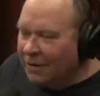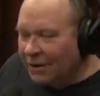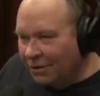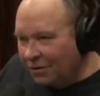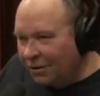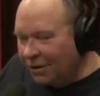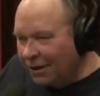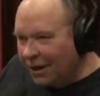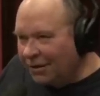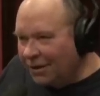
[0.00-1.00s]
and you saw in
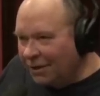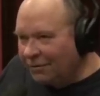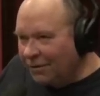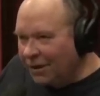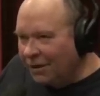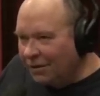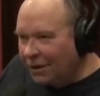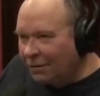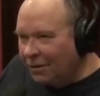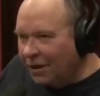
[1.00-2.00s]
that video that
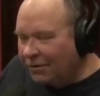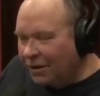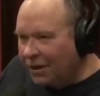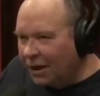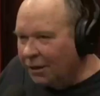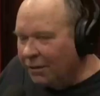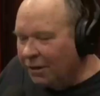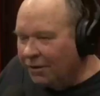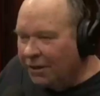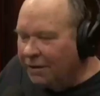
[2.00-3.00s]
you watched, the
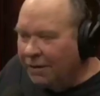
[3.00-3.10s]
documentary,